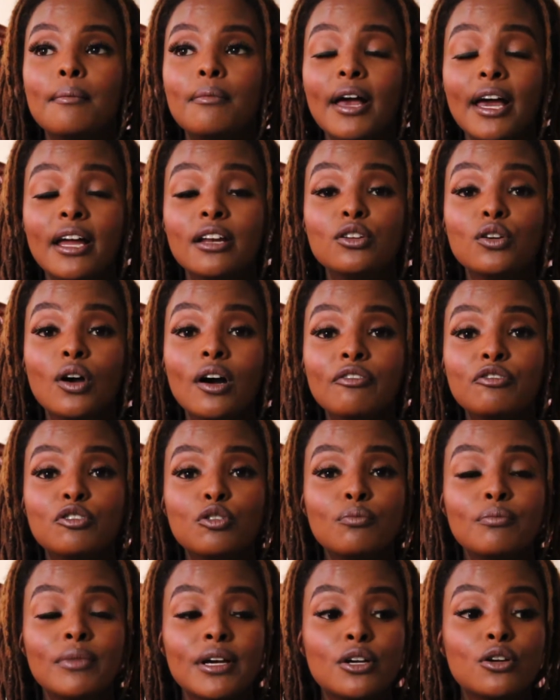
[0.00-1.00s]
and you have to
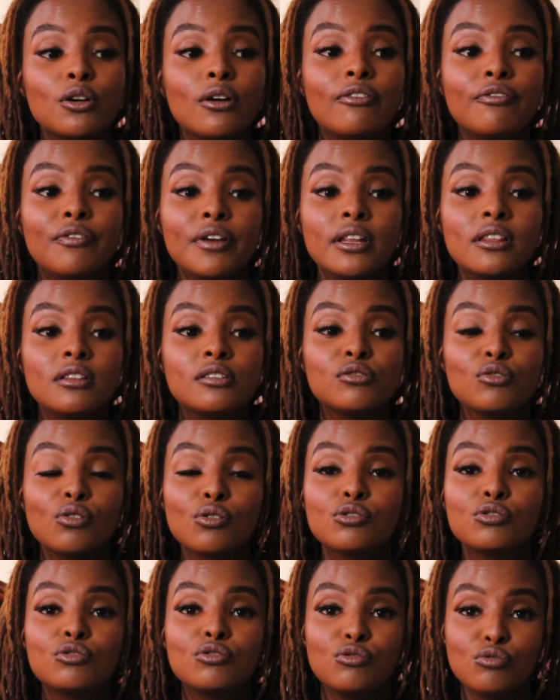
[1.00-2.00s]
make your faith so
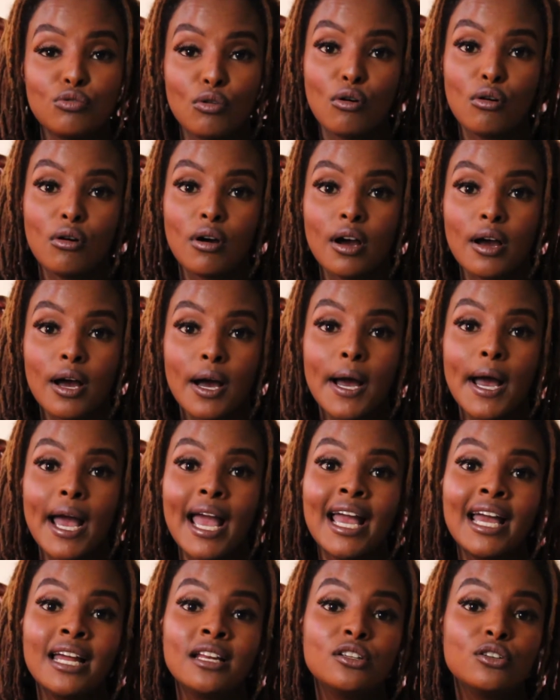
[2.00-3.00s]
strong.
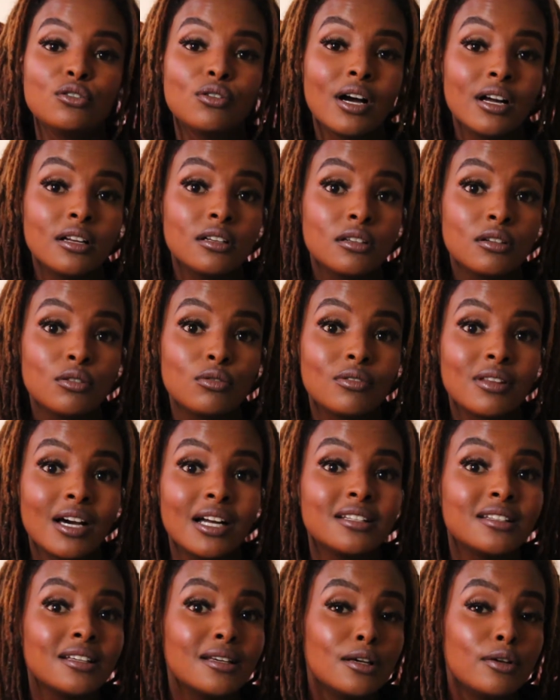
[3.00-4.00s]
And you can't do
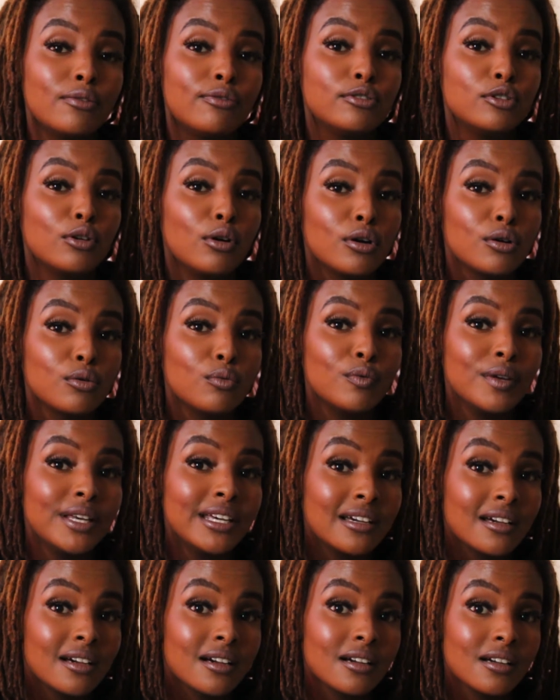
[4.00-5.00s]
that if you're
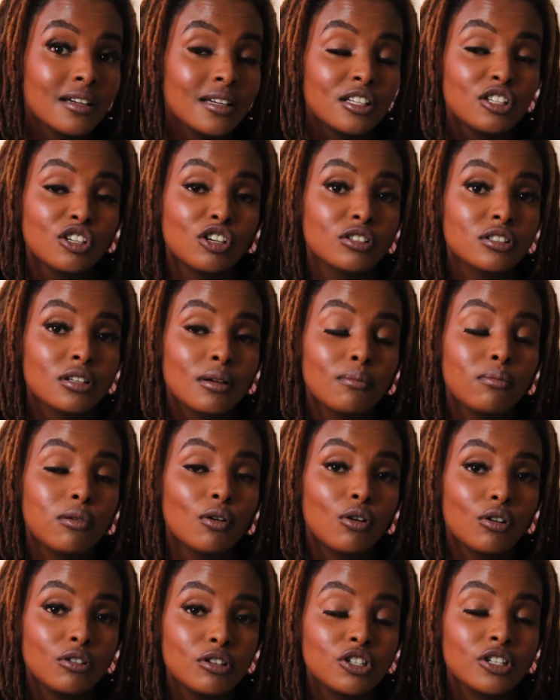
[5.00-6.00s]
weak in your
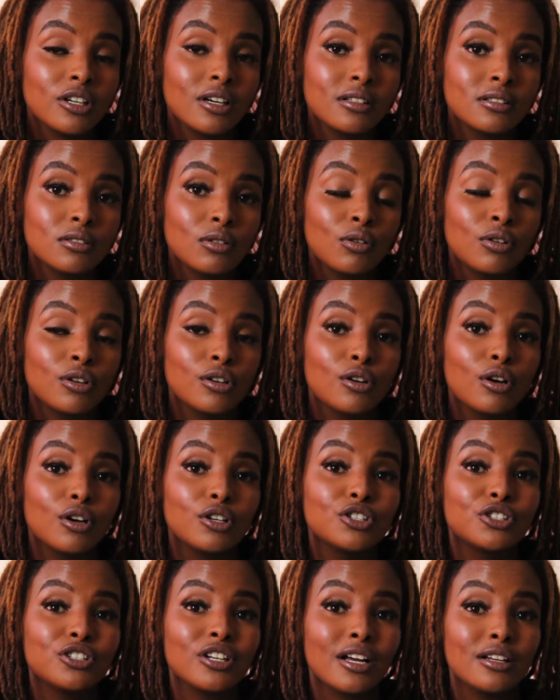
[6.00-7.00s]
subconscious, or your
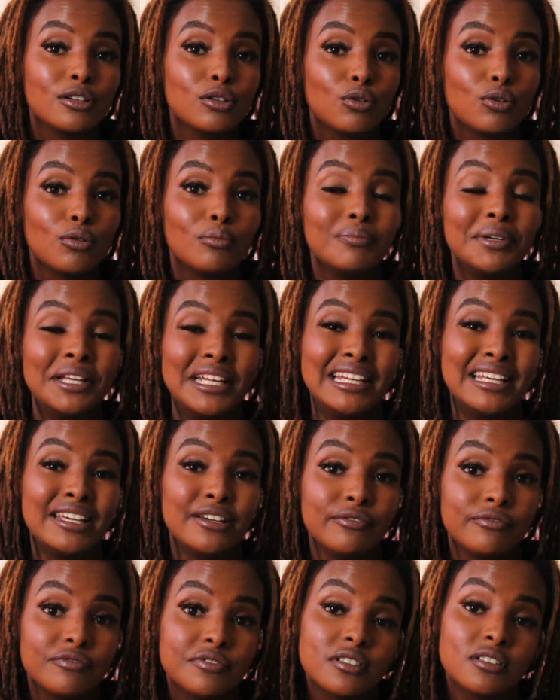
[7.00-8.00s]
shadow
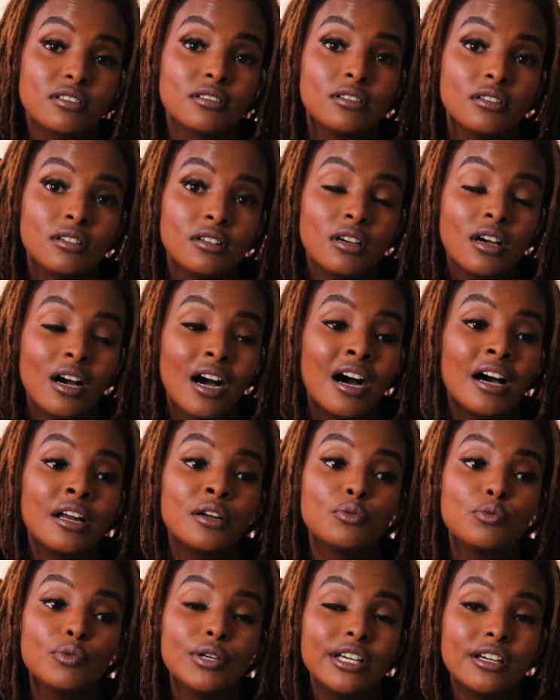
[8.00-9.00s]
beliefs are
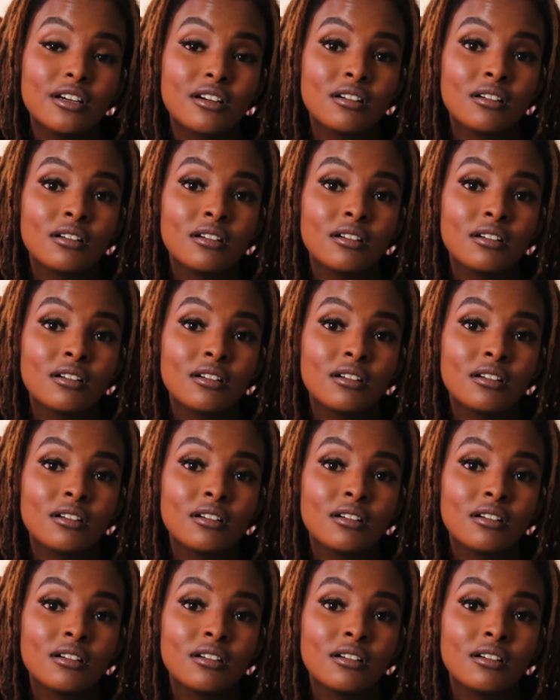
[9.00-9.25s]
weak